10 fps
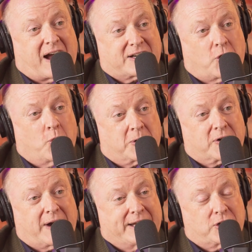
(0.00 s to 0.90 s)

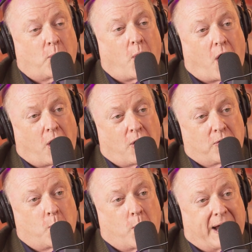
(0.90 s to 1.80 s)
October and go all
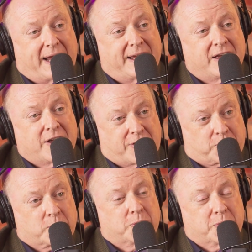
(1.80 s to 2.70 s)
the way
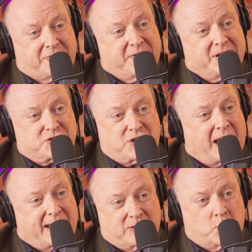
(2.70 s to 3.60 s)
through the finish
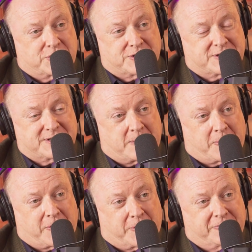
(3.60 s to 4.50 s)
line, which is
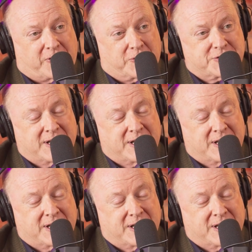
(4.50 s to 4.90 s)
December 31st.